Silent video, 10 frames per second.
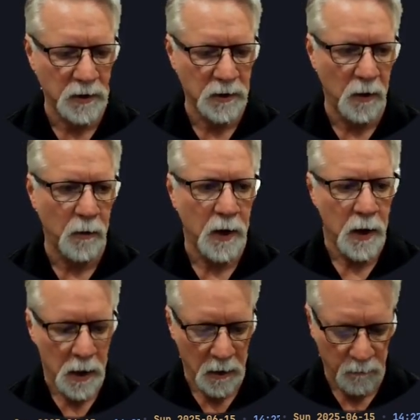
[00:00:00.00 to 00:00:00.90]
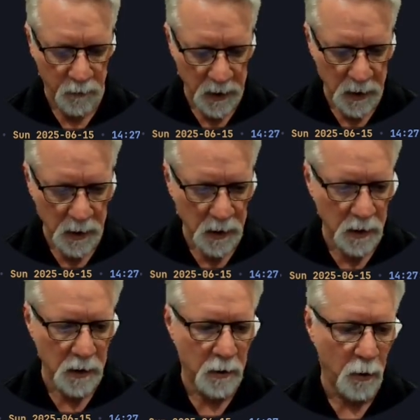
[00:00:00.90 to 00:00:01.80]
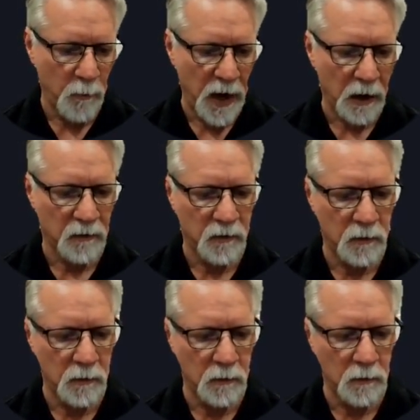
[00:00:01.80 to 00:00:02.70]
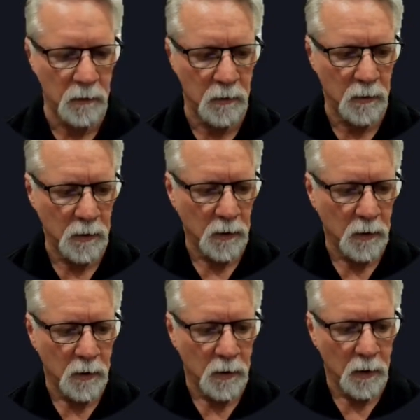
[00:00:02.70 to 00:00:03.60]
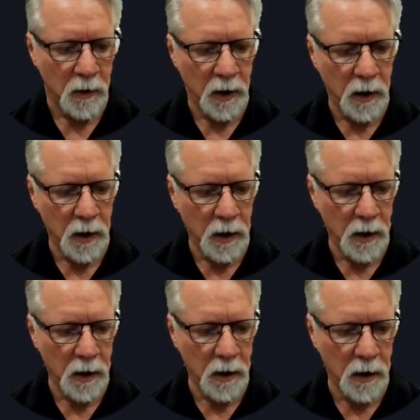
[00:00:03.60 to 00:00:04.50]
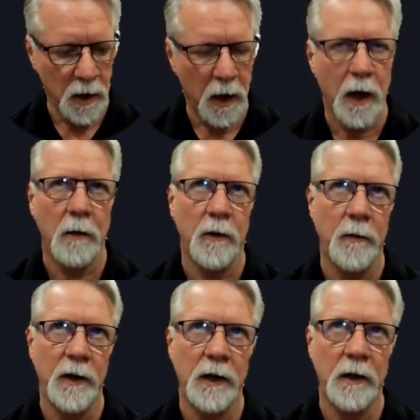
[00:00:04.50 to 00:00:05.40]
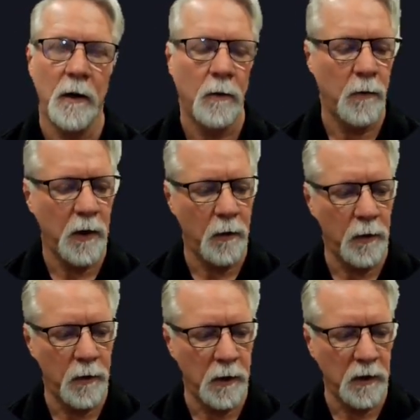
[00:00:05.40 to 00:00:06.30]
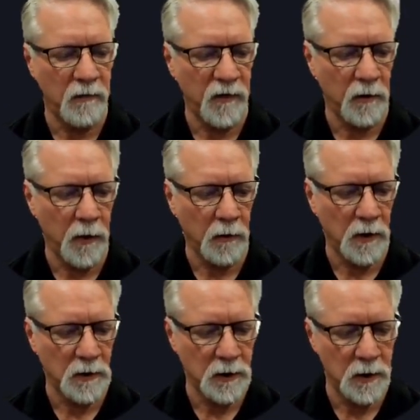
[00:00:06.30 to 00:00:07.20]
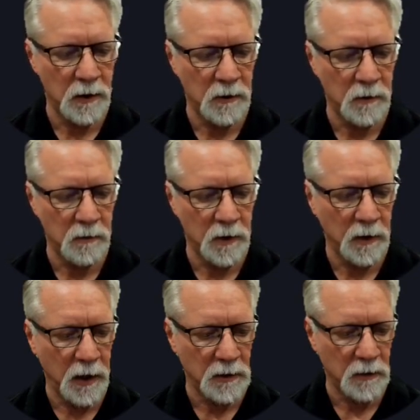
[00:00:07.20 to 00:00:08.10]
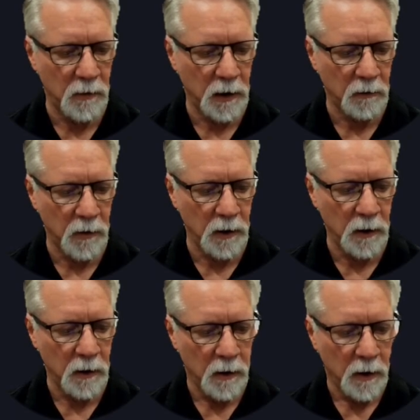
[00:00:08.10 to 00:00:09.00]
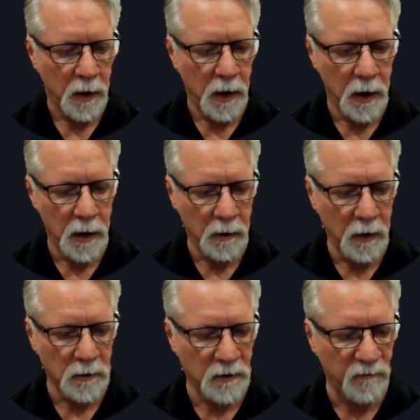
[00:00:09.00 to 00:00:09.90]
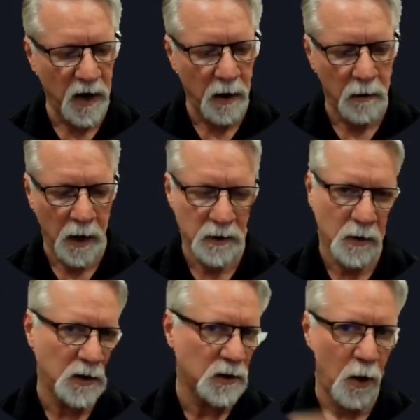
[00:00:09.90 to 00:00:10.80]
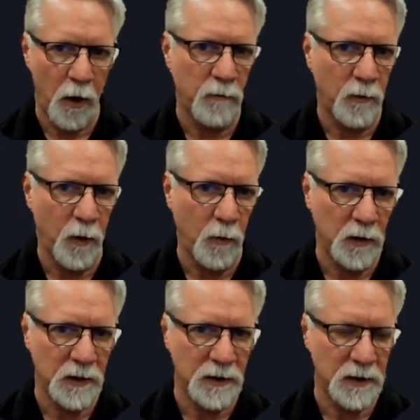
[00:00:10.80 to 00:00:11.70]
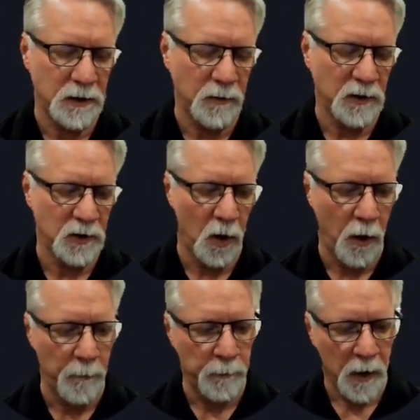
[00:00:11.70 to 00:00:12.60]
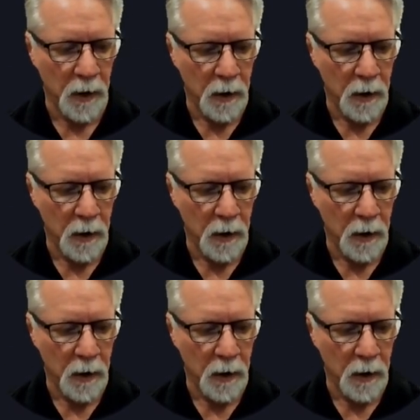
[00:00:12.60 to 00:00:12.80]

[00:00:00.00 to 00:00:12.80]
So if we go back to the, where do we need to go? We go to the config directory, cd to the Gits directory, and there's the file. So I just overwrote what the system installed.